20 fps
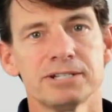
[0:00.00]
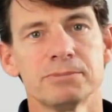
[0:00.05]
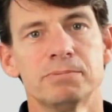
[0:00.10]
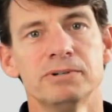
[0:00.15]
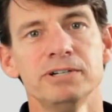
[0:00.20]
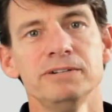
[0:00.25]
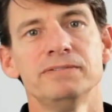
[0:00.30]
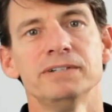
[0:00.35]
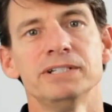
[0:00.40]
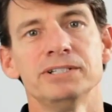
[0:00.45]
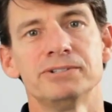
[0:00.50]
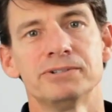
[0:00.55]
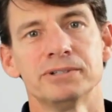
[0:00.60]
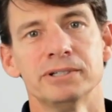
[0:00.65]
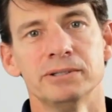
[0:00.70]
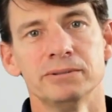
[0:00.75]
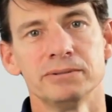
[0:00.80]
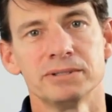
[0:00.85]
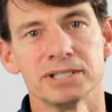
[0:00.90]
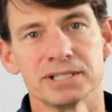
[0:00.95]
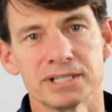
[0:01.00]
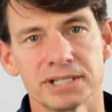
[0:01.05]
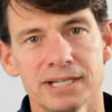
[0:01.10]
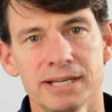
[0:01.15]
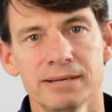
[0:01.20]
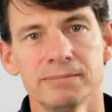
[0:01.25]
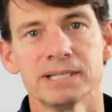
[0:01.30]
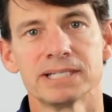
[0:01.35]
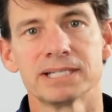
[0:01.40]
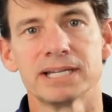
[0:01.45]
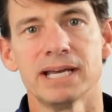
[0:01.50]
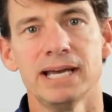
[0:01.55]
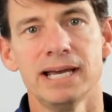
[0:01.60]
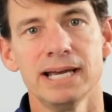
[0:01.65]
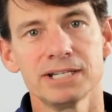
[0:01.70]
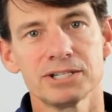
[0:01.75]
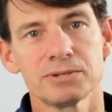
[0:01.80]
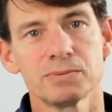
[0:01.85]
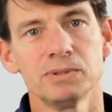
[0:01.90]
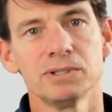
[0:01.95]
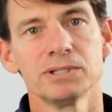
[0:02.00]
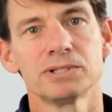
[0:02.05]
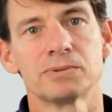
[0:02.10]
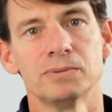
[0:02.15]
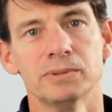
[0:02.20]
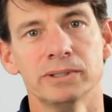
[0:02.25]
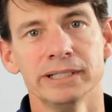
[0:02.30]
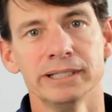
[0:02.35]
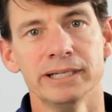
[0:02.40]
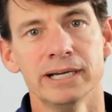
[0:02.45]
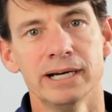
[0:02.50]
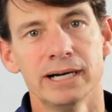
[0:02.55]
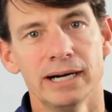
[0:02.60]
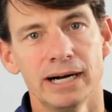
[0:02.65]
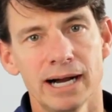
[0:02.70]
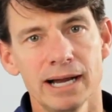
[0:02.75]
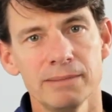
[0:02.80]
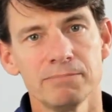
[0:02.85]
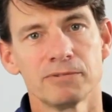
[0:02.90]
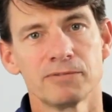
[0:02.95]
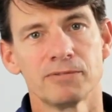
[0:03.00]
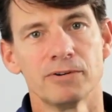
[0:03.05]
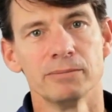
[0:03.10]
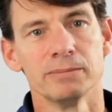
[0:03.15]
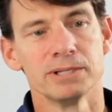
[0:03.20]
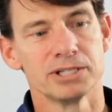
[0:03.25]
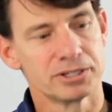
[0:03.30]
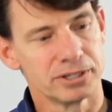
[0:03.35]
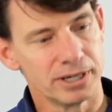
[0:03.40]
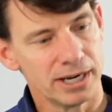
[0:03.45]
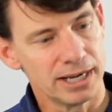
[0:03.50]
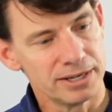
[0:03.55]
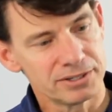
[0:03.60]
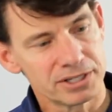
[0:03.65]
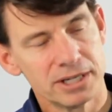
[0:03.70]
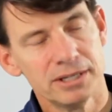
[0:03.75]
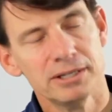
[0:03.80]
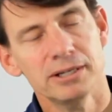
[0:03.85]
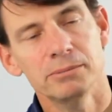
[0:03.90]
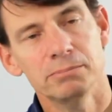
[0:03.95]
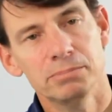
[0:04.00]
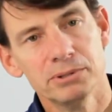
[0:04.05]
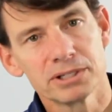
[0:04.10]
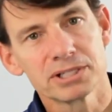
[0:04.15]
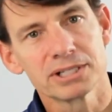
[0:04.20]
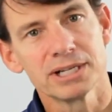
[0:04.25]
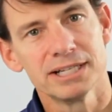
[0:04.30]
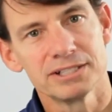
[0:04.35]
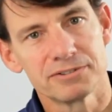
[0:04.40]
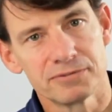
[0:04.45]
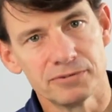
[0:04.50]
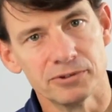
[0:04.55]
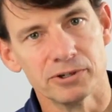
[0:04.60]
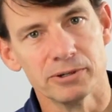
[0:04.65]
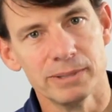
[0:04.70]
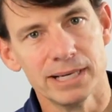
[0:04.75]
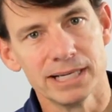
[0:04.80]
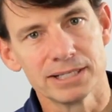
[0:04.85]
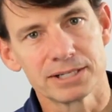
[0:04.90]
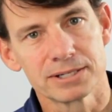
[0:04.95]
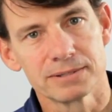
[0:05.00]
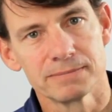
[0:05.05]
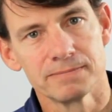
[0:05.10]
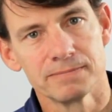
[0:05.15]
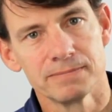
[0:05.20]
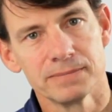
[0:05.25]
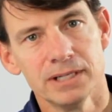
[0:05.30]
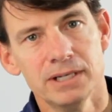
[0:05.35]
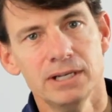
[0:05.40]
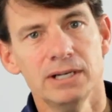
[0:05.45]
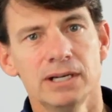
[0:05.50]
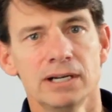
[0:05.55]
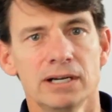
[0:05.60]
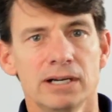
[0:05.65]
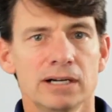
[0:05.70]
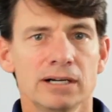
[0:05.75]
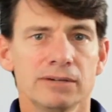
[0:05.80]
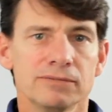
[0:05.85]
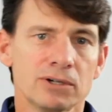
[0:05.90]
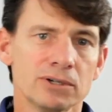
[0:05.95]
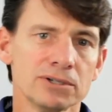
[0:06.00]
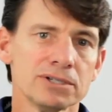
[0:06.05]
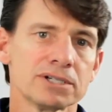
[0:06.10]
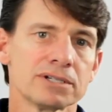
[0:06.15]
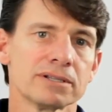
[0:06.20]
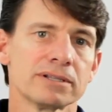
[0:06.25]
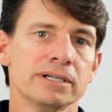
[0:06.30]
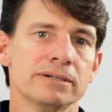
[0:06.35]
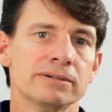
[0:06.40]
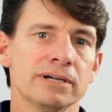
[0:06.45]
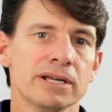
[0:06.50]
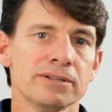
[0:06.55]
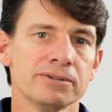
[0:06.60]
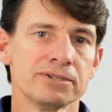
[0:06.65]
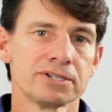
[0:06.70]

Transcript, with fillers: a brief intro to SINAMICS S one twenty high performance drives in book size formats. Of course, there are other